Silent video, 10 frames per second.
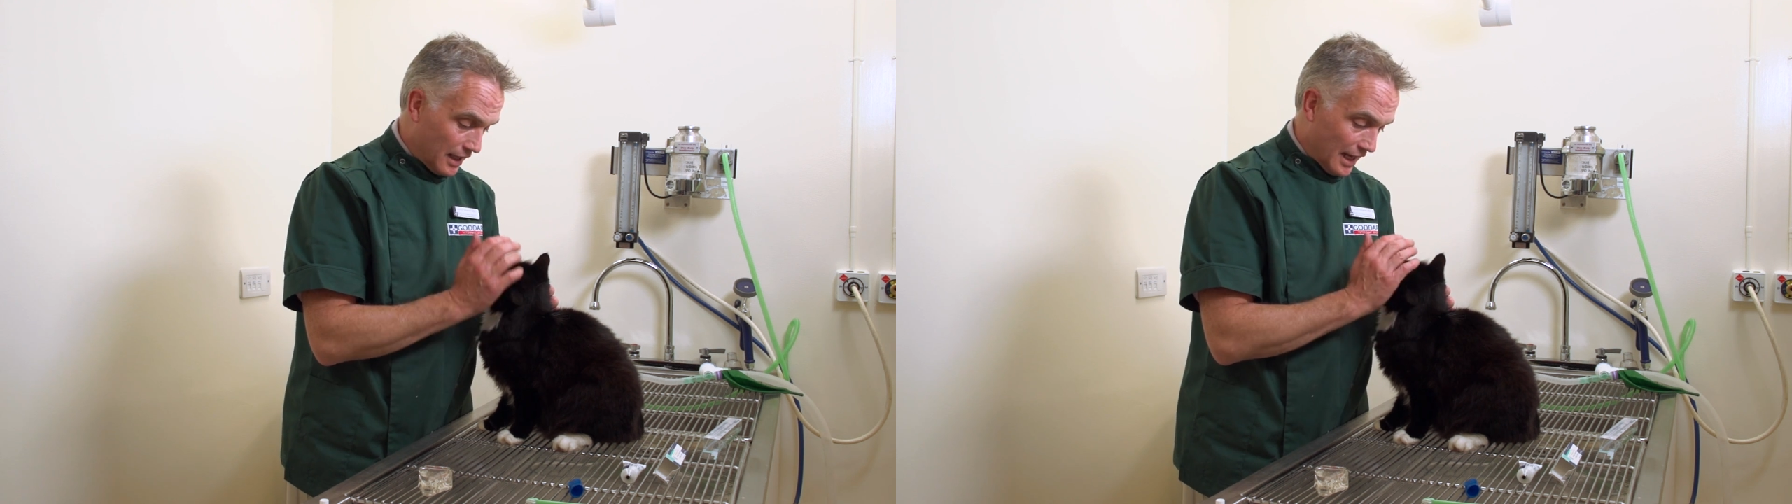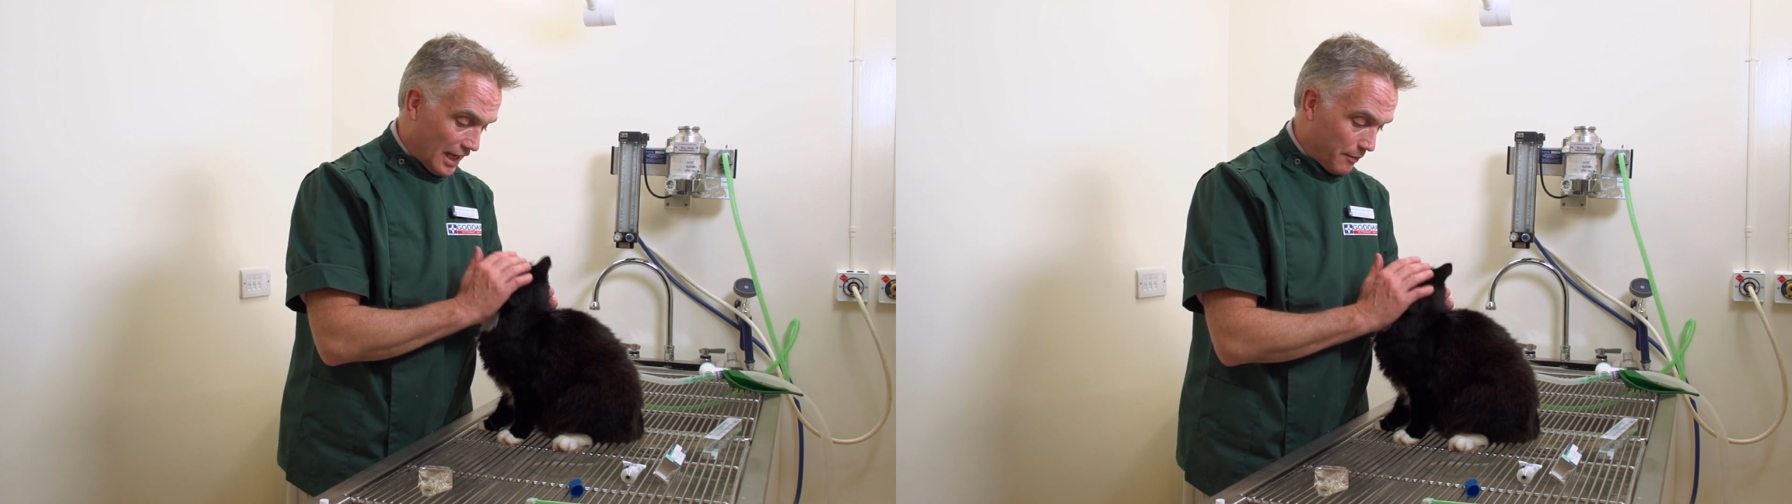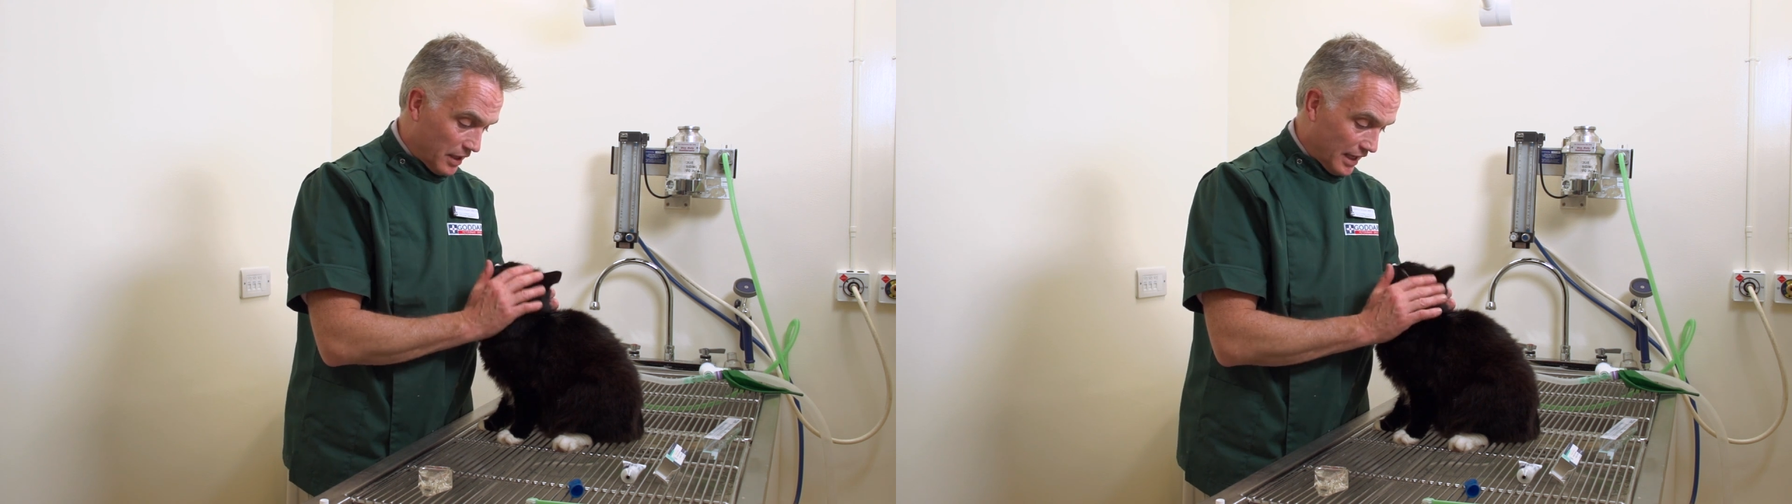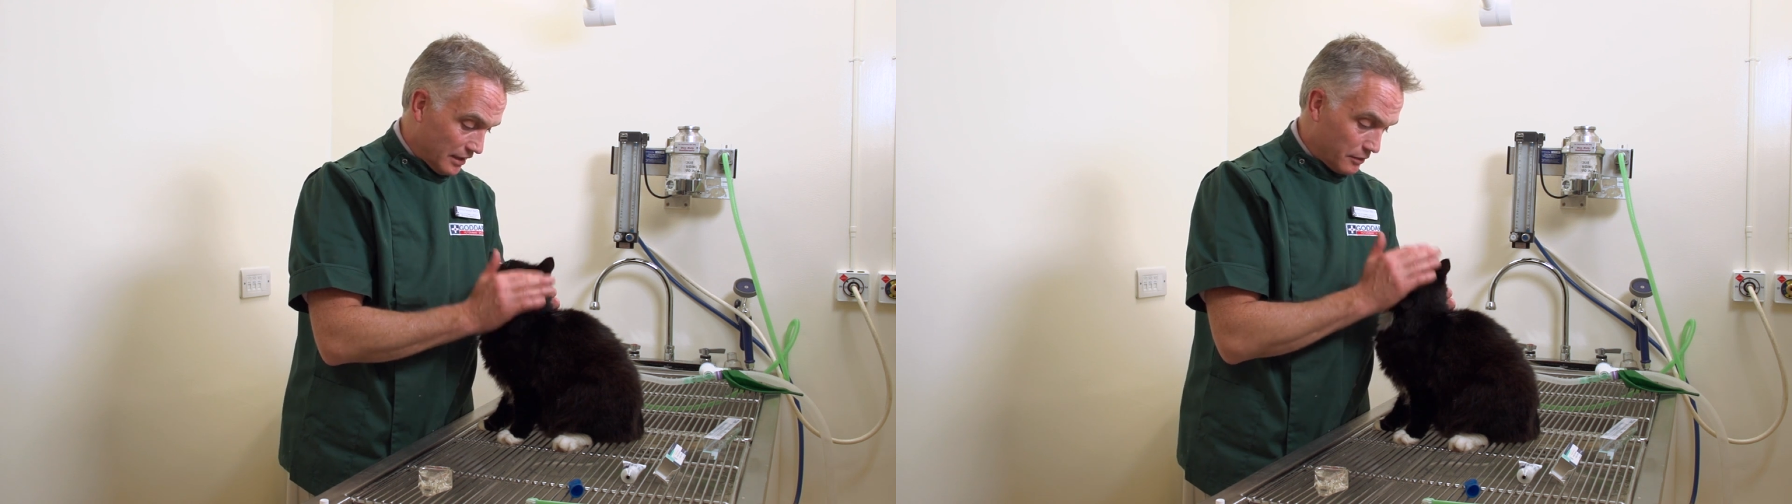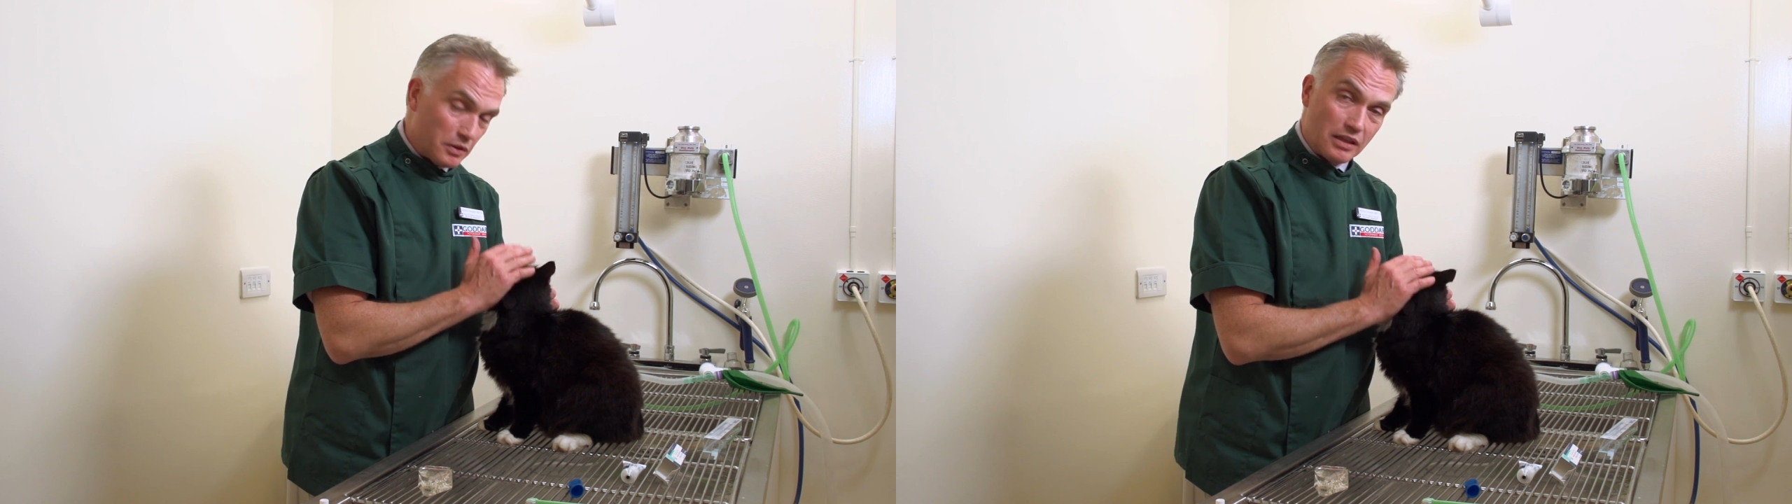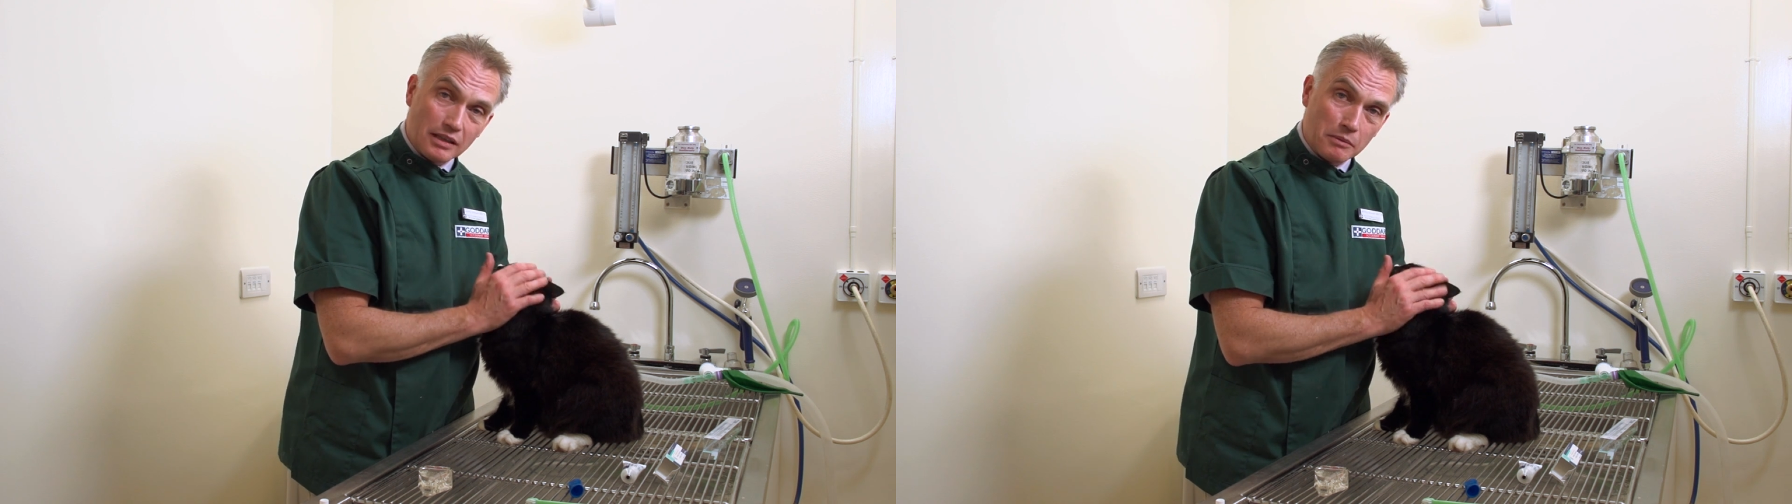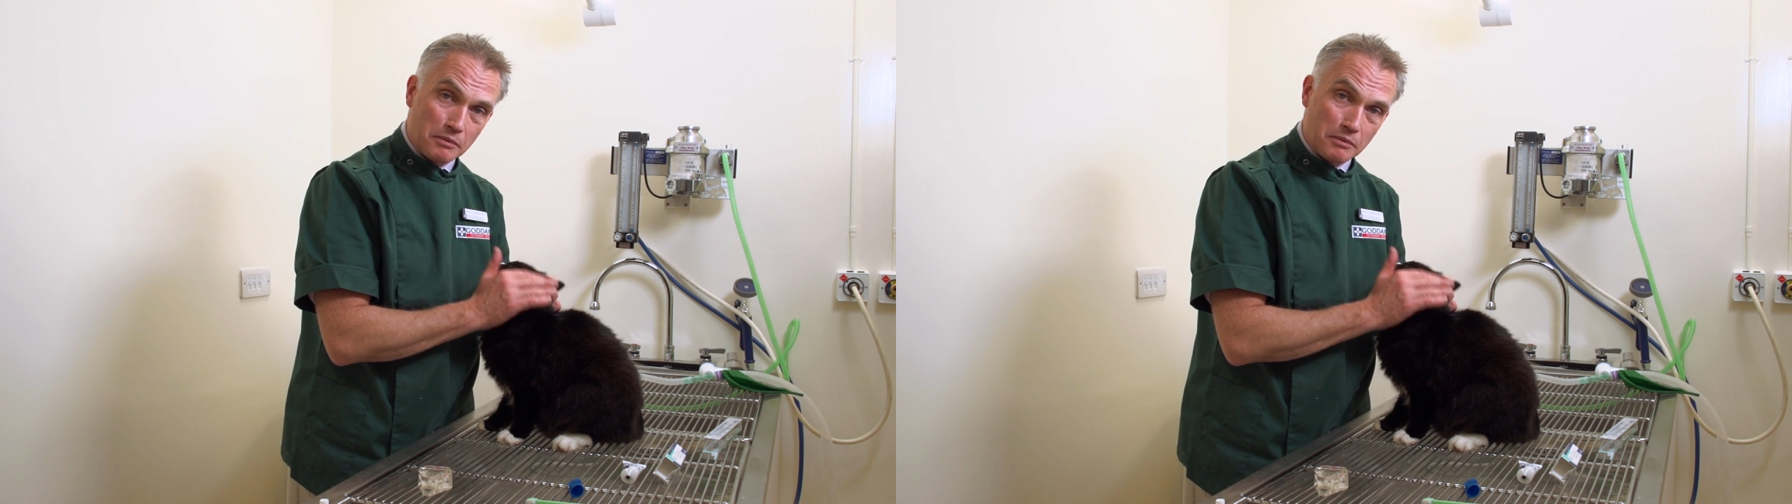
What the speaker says: and with a little